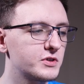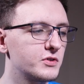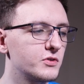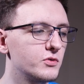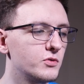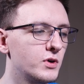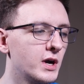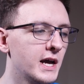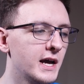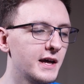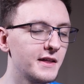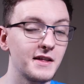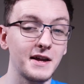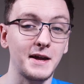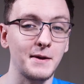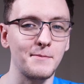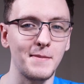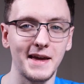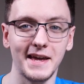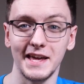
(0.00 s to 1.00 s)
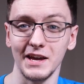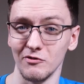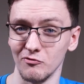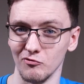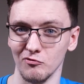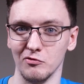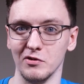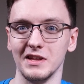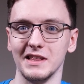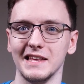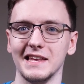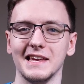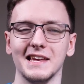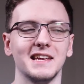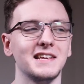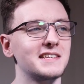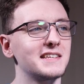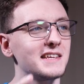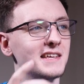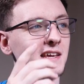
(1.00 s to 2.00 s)
tool that can make it really
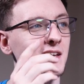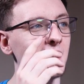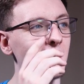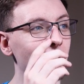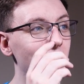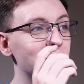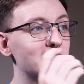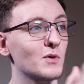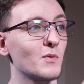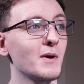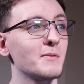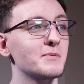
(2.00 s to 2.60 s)
easy. It's a